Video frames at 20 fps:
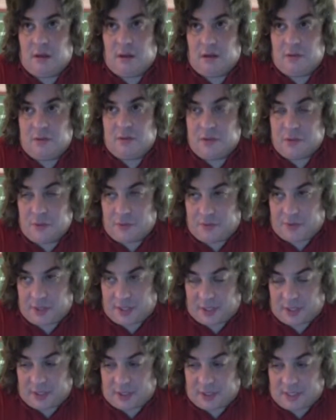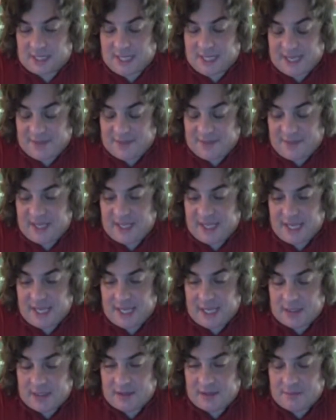2 things. Can they
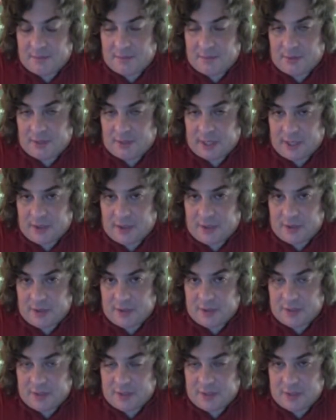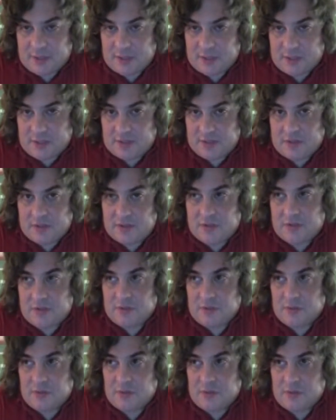get the players
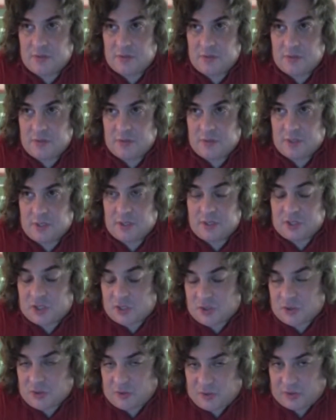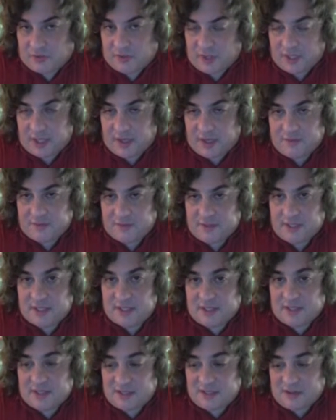to ensure that they have the
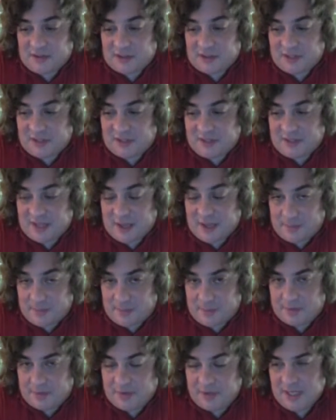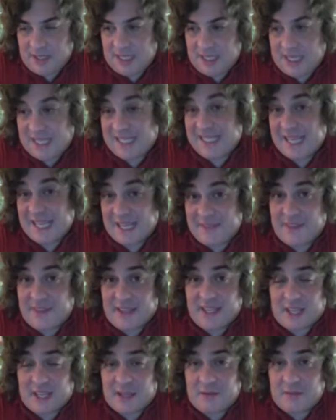necessary depth, and can they
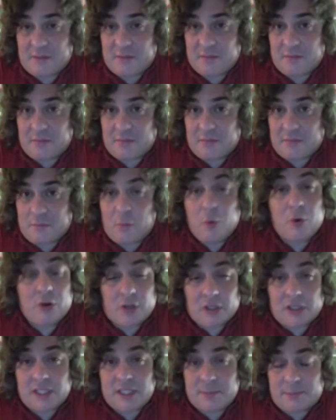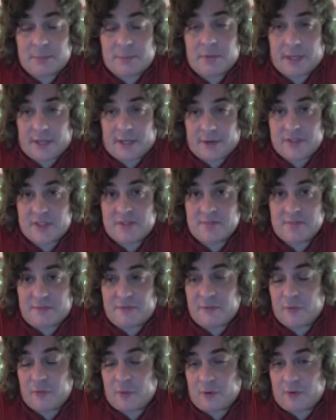get more elite players, some
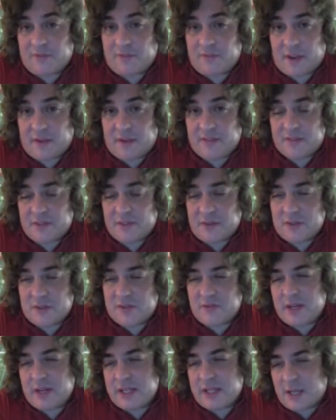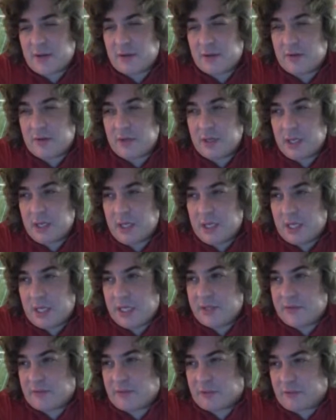4 and 5 stars? Right now
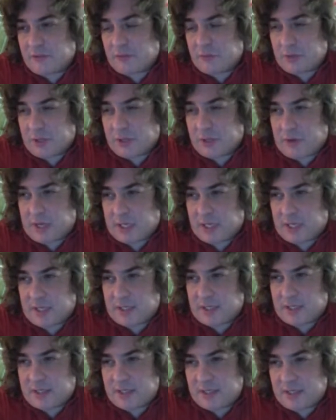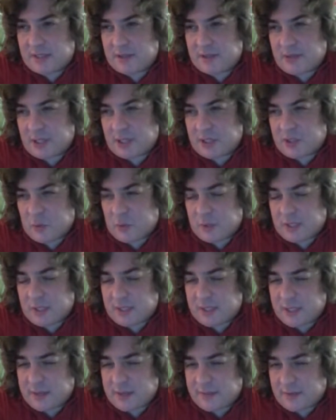in the recruiting rankings, I think they're like
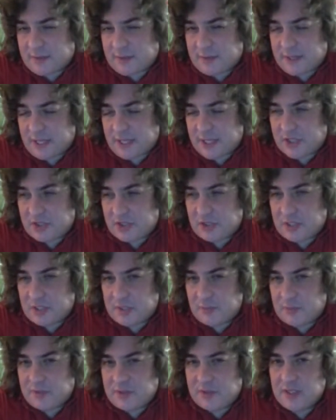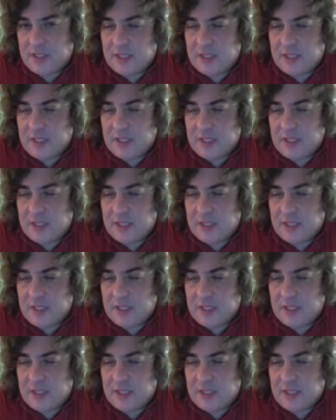27th nationally with